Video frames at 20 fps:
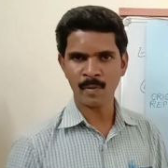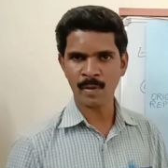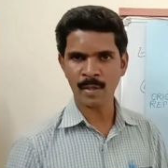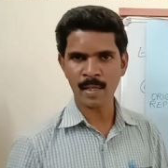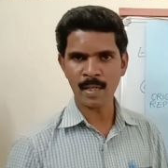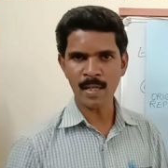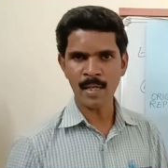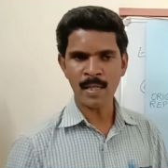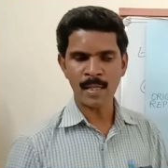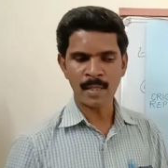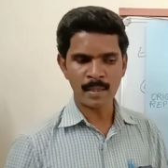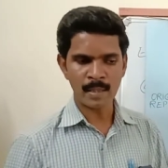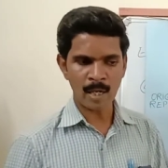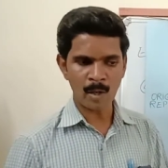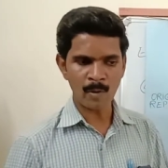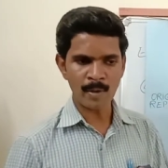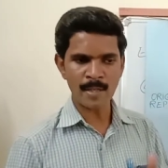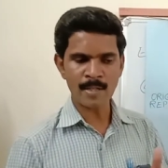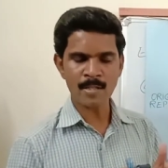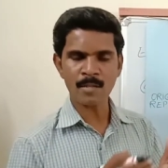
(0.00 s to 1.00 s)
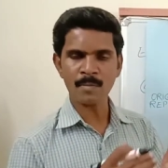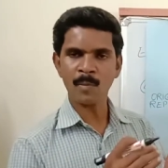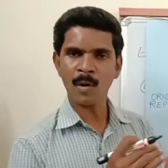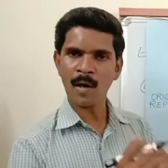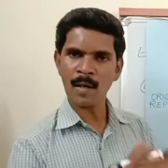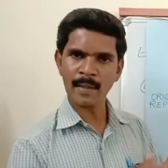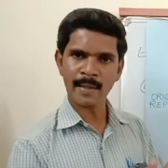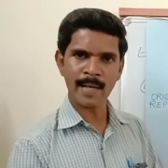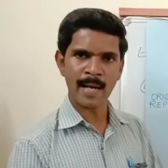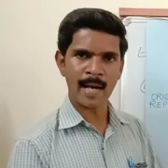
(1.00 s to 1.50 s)
Okay. Now a
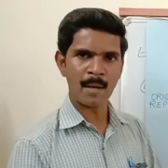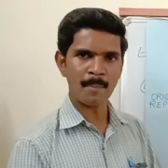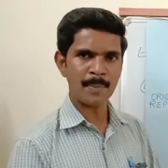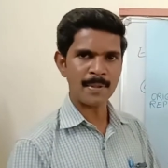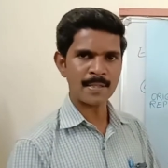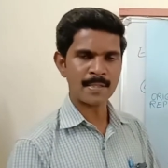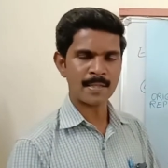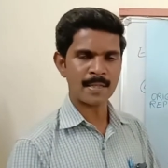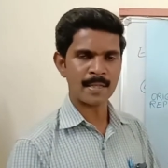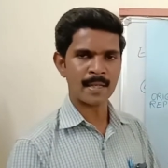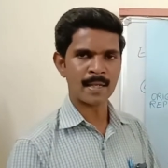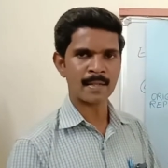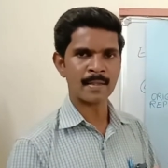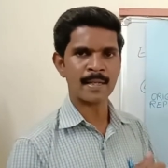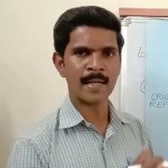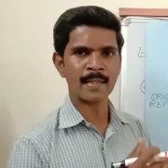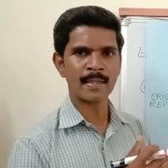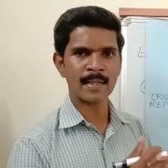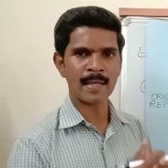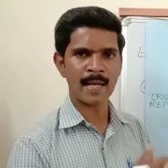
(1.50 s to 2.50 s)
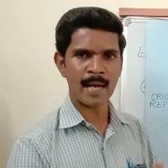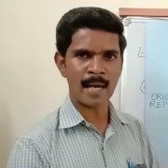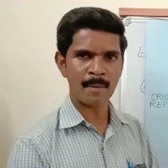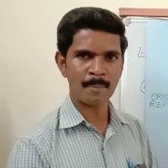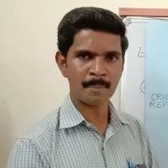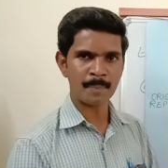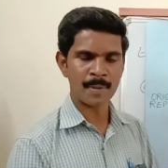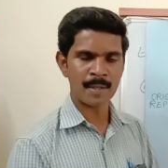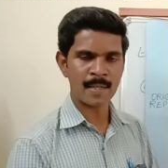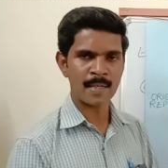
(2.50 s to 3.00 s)
small gap is there. That
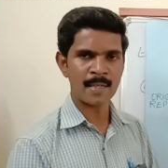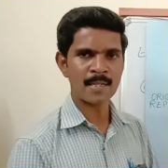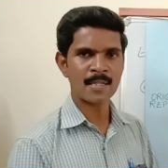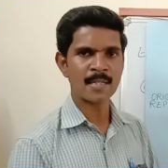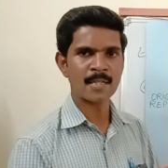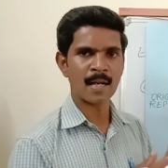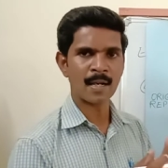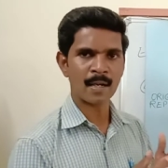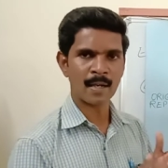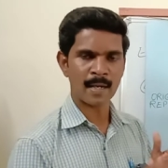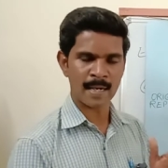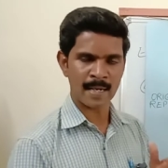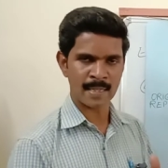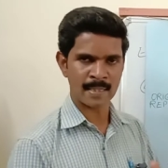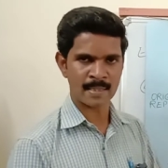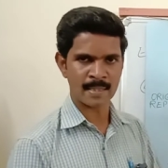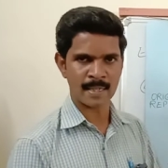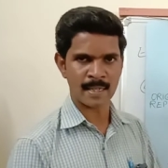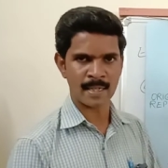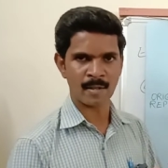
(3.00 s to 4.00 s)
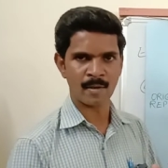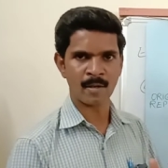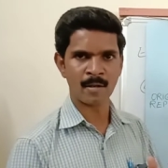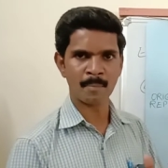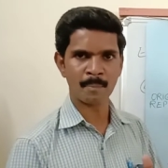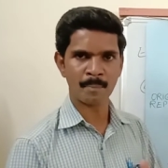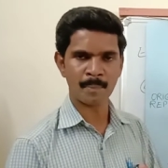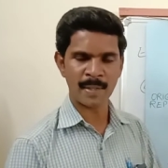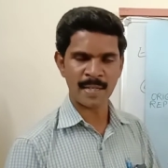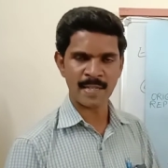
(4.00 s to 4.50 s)
gap is connected
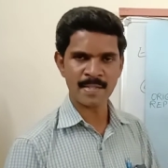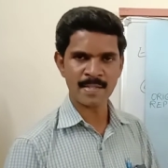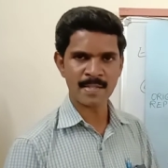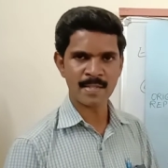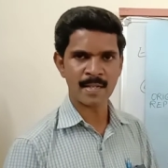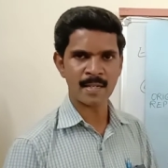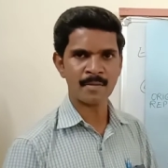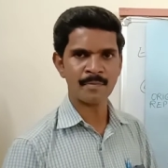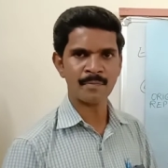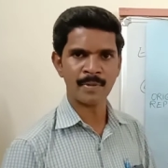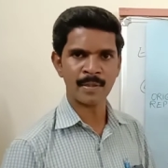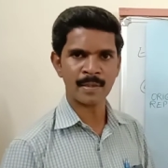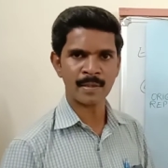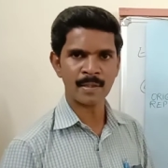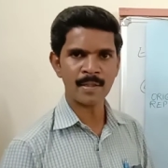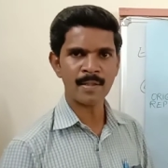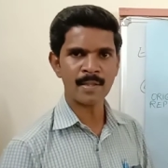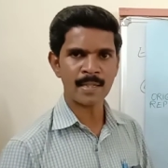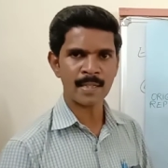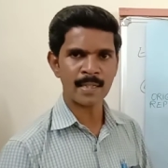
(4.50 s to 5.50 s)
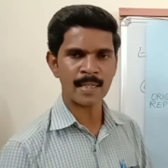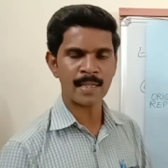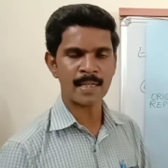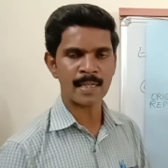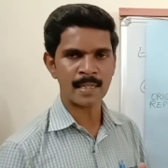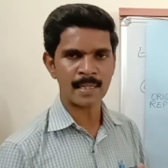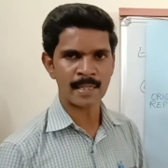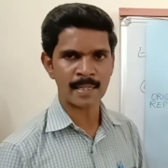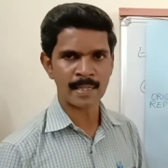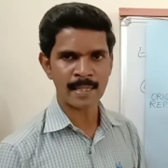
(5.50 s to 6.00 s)
or pasted with the
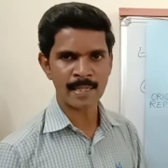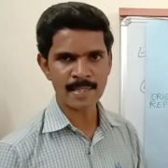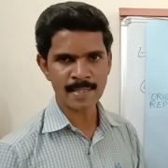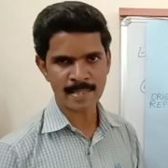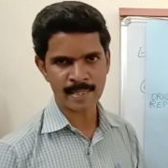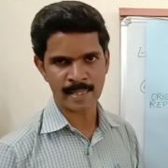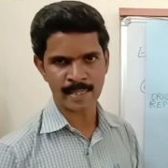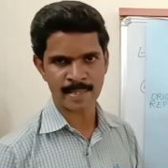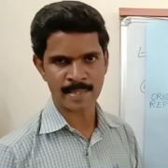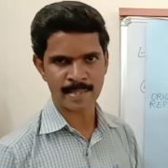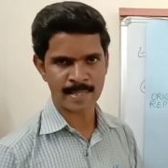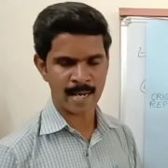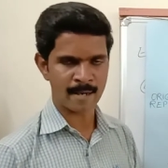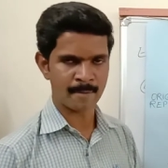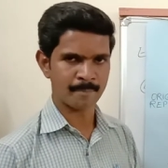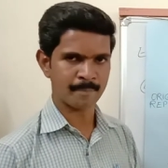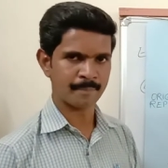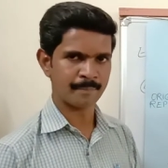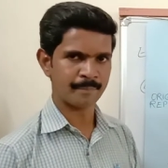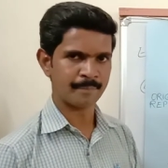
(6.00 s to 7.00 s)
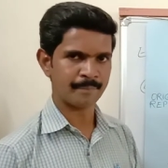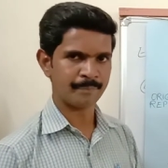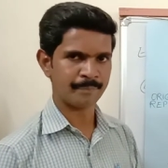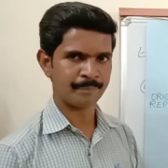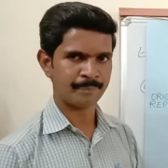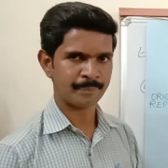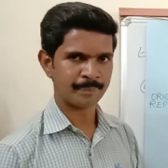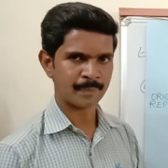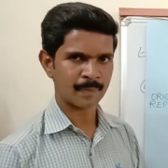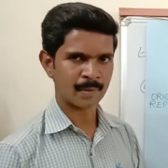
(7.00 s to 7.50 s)
DNA ligase enzyme.
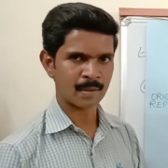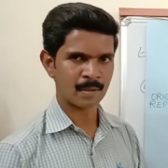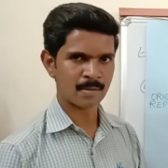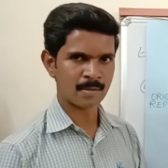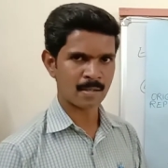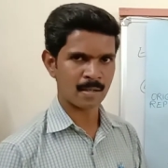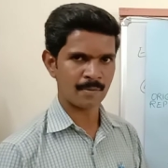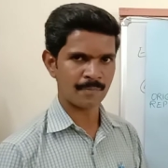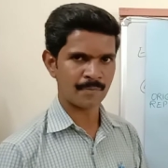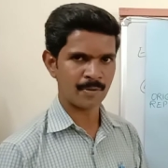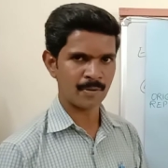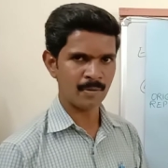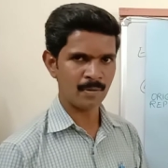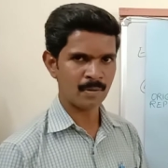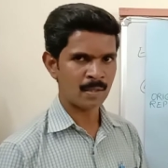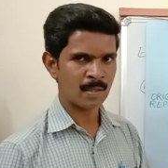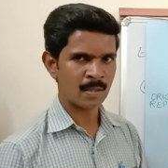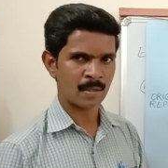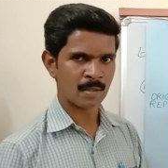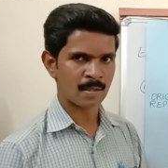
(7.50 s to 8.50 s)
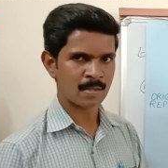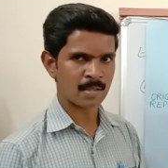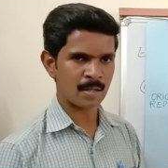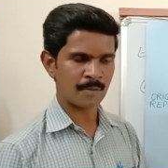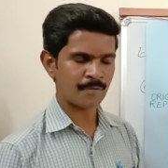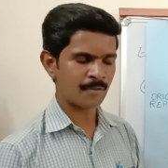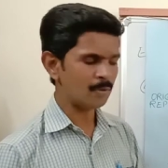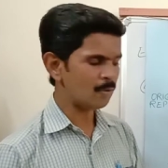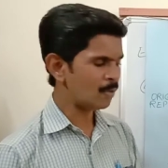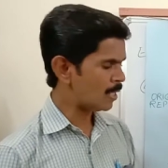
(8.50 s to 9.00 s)
Understand a few?
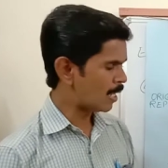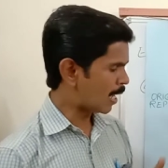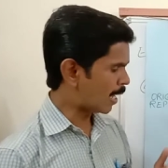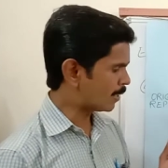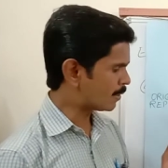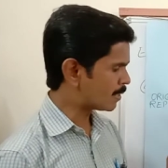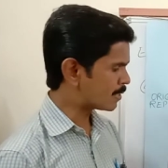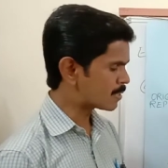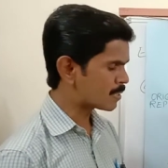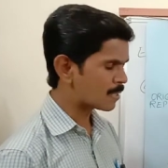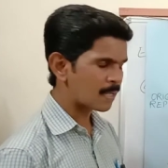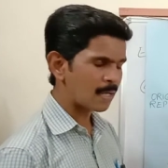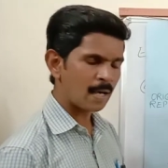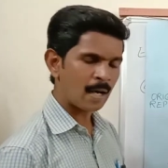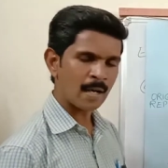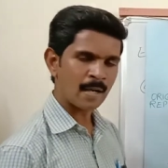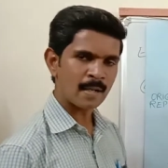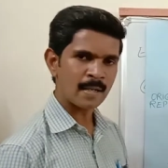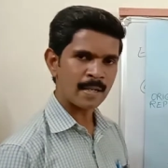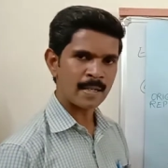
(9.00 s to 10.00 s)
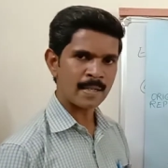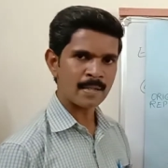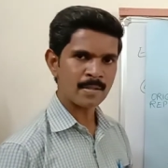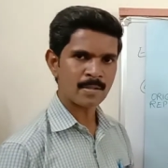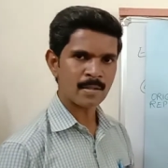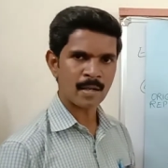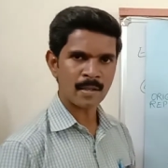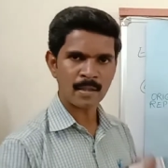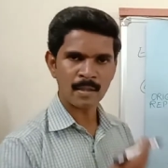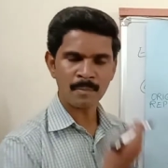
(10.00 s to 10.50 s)
And this RNA is
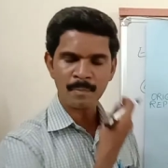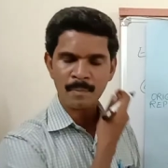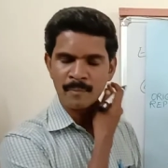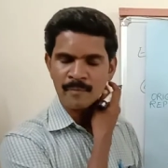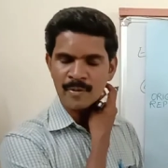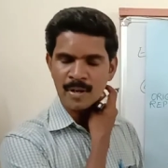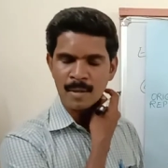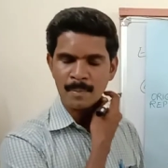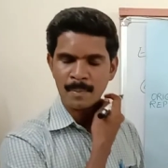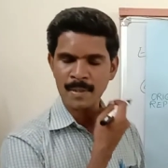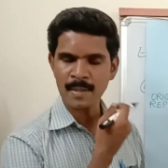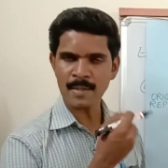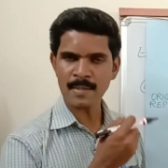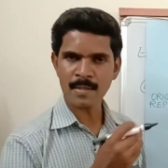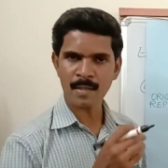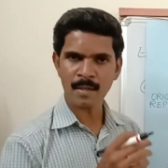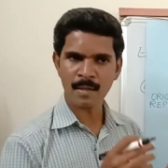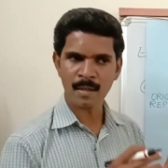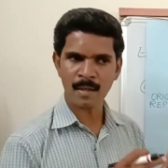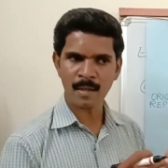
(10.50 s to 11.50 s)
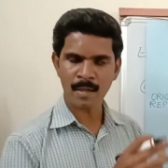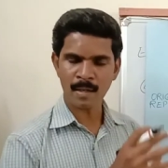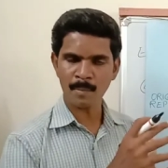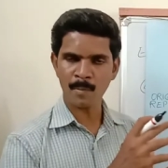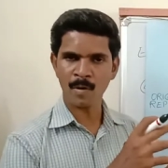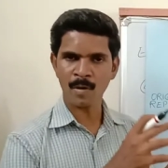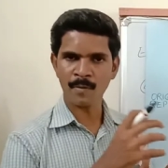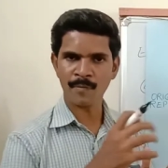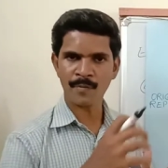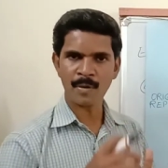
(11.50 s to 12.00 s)
or the primer is
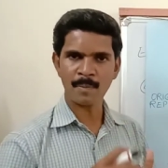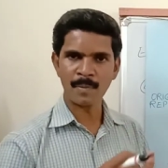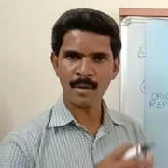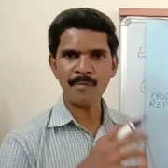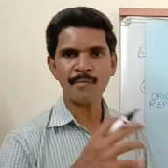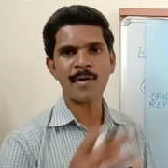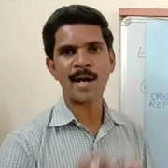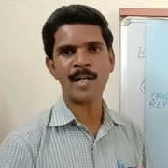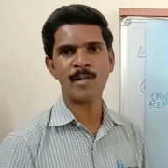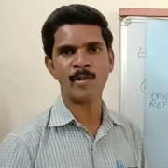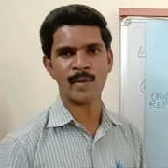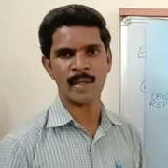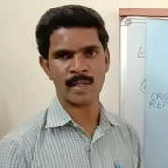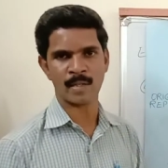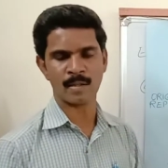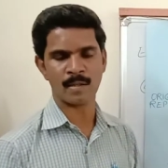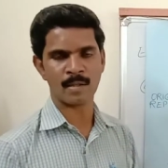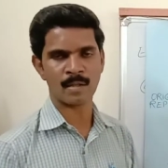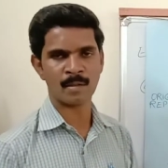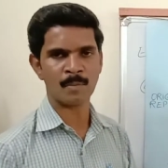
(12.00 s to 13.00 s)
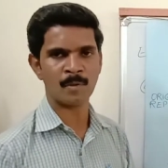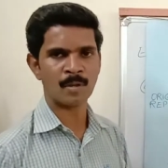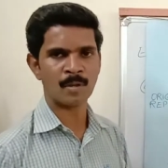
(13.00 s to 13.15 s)
removed from the 5 end.